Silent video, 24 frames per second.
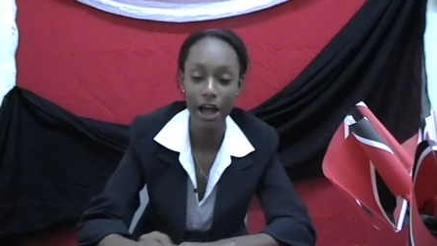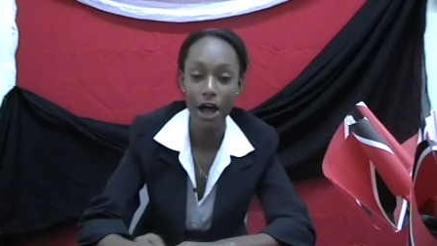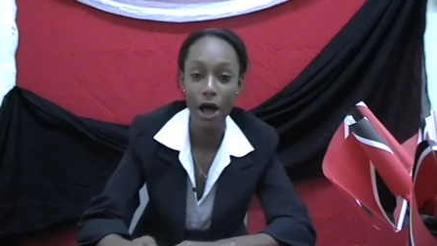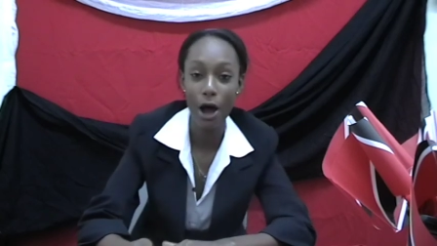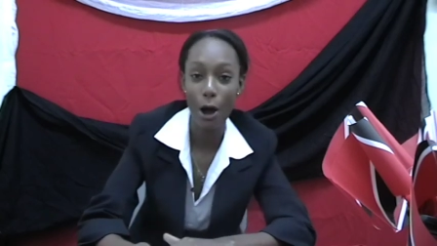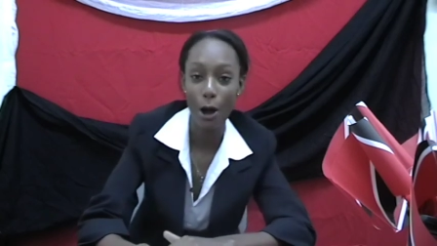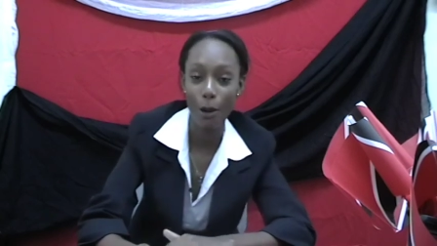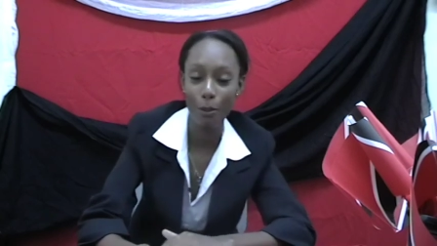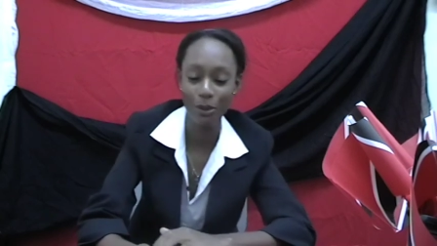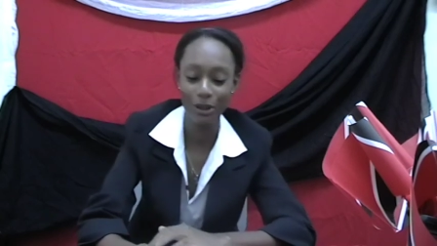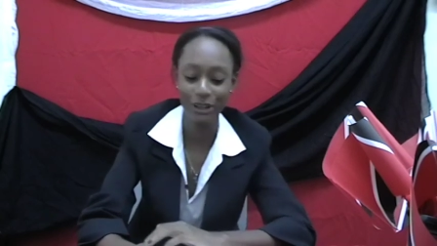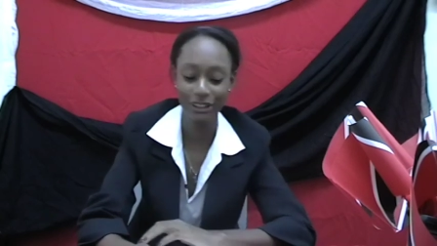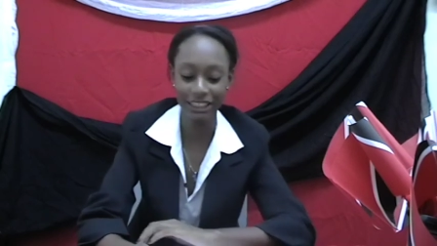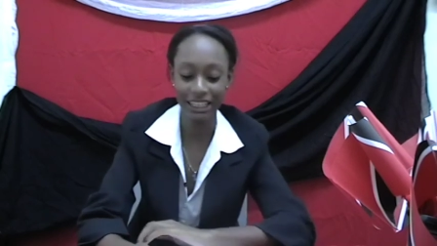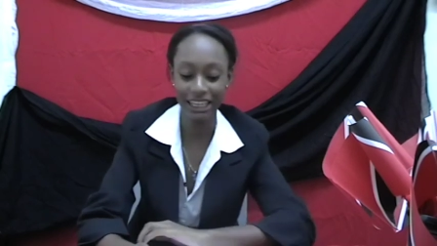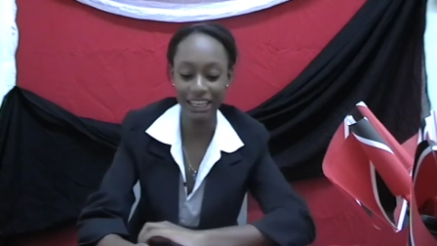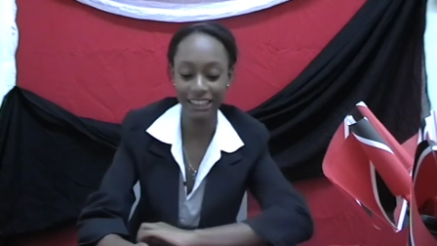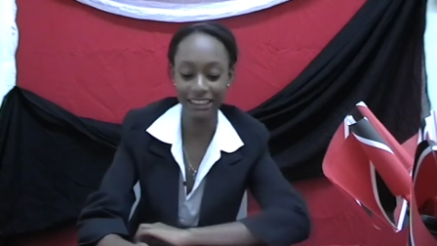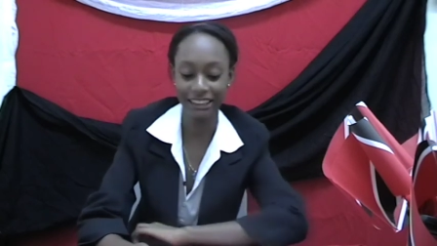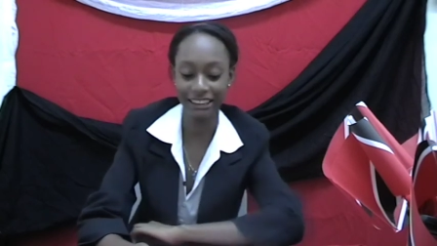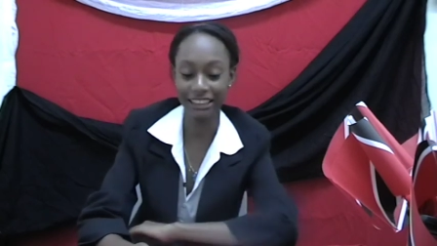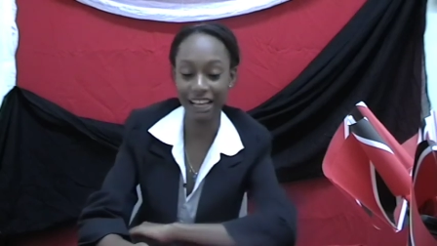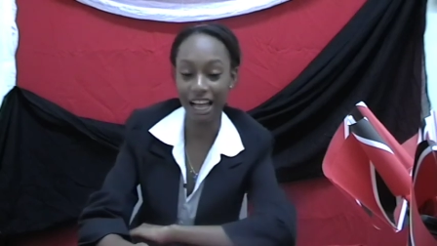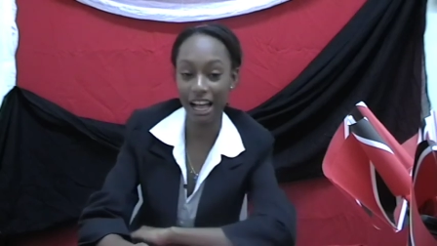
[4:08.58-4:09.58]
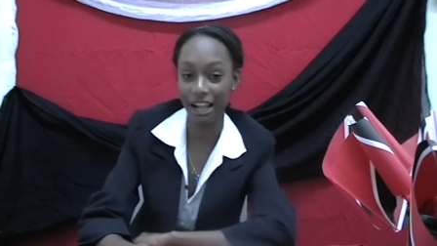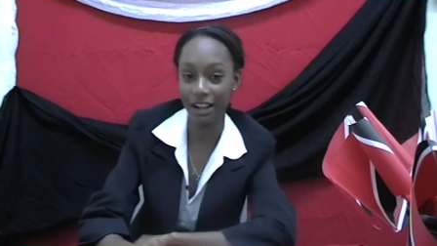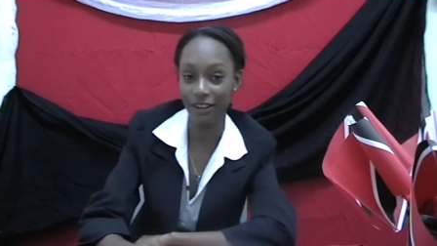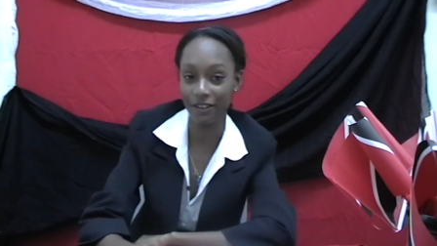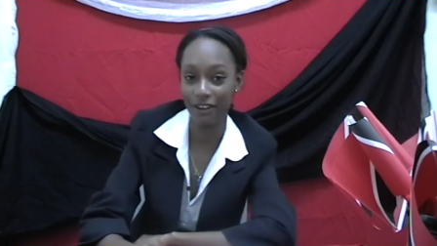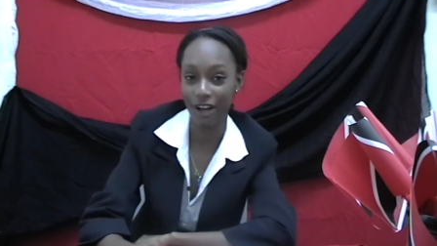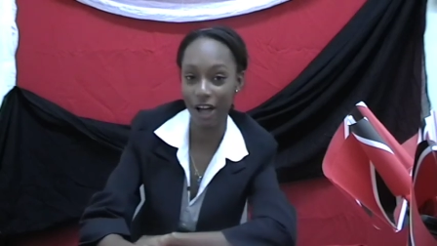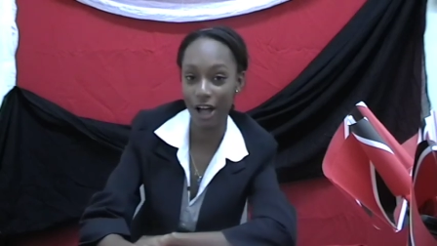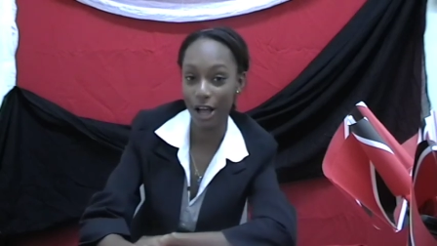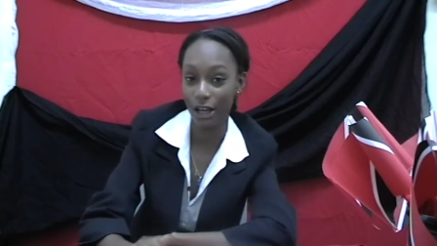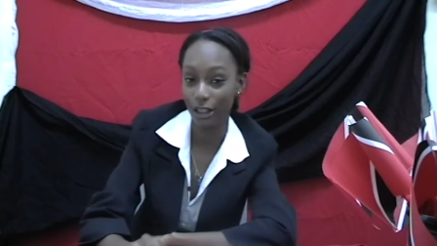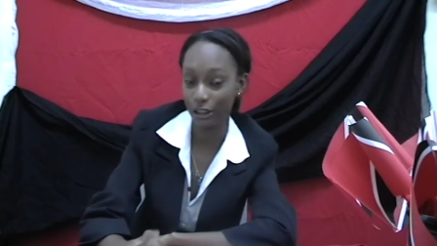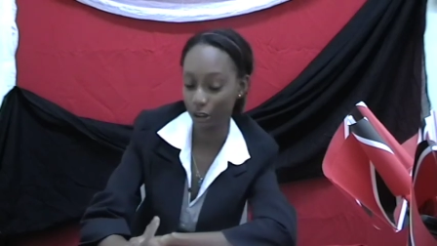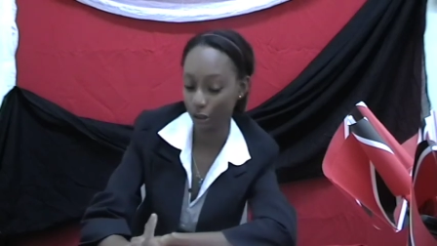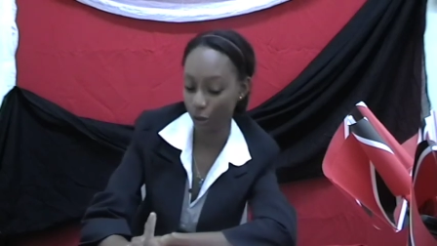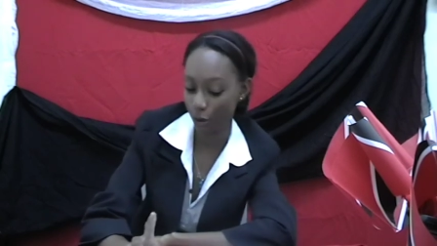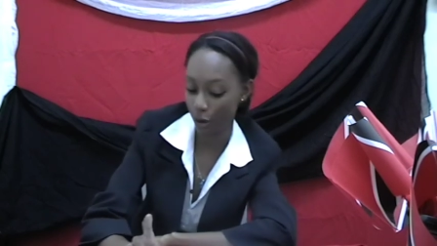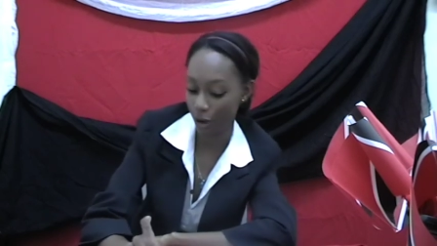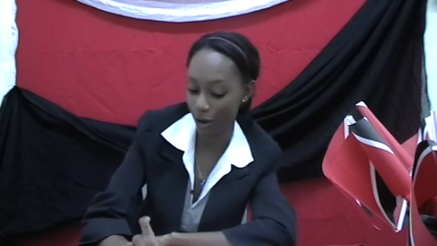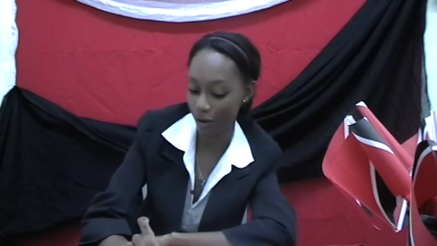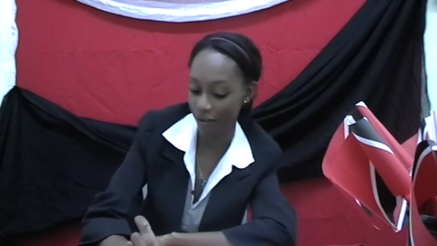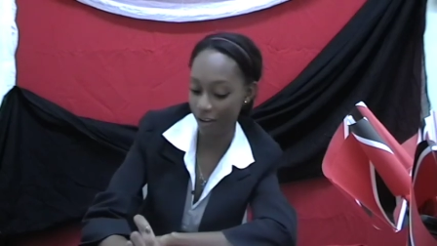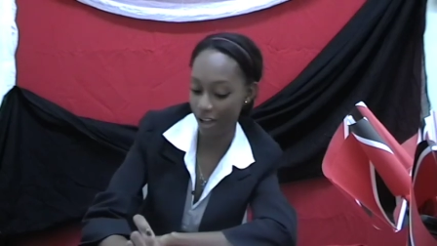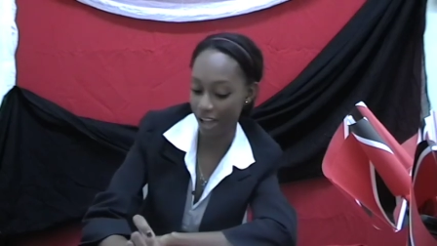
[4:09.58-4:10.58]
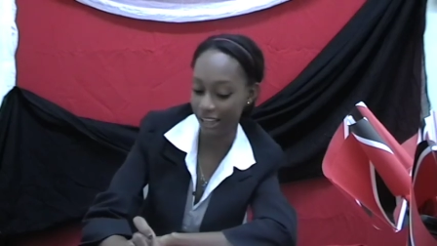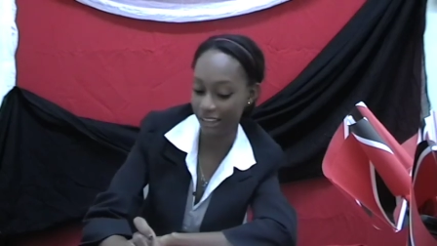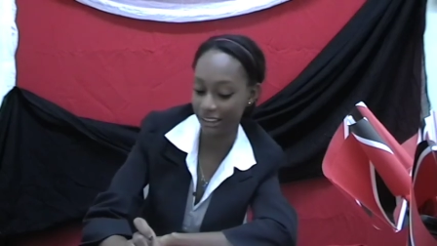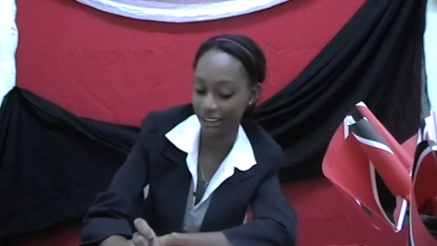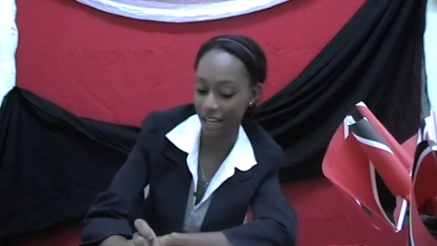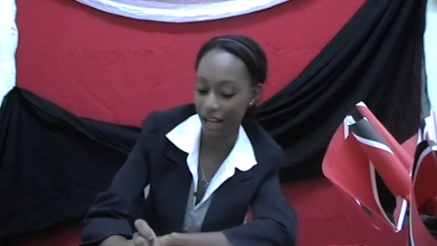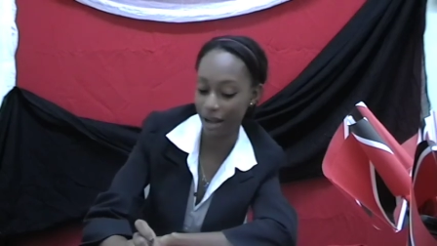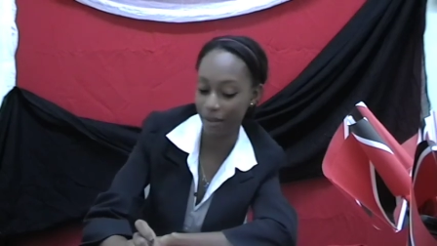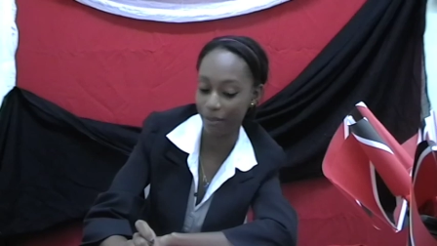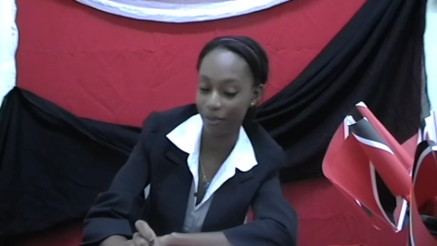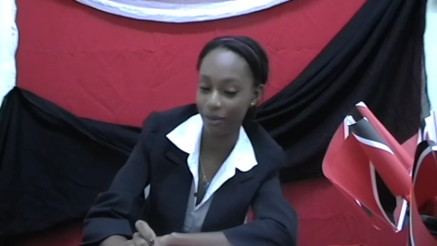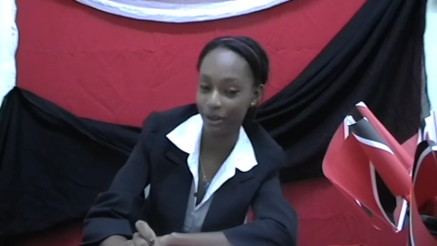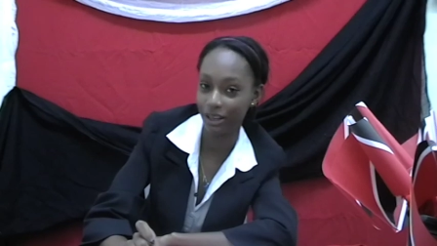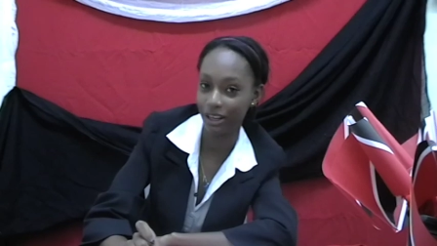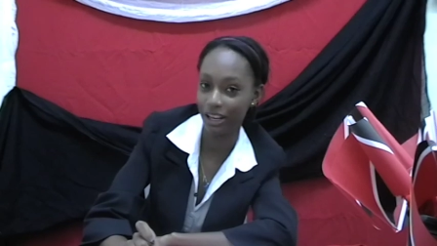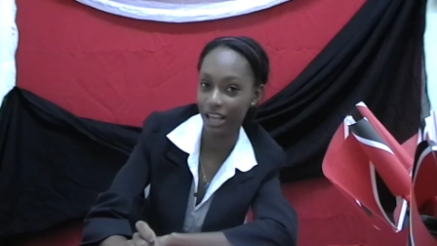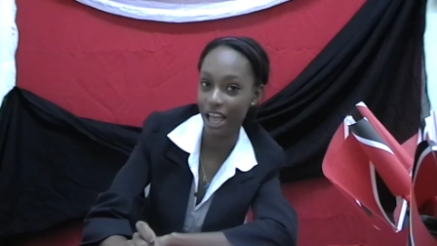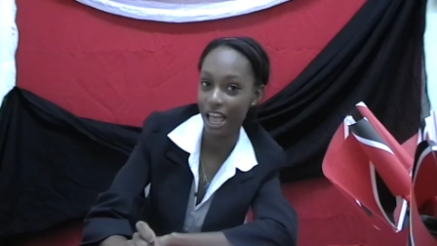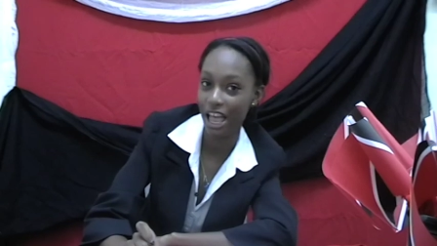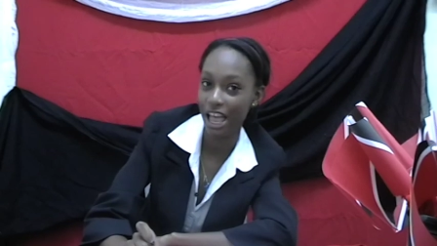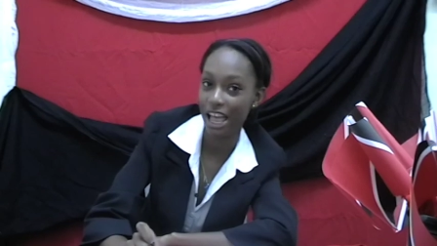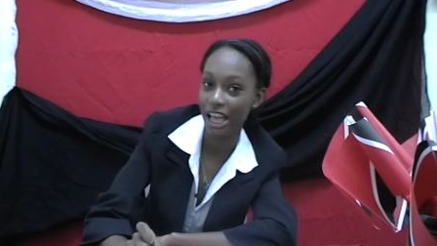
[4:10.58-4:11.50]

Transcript: Our music itself, soca for example,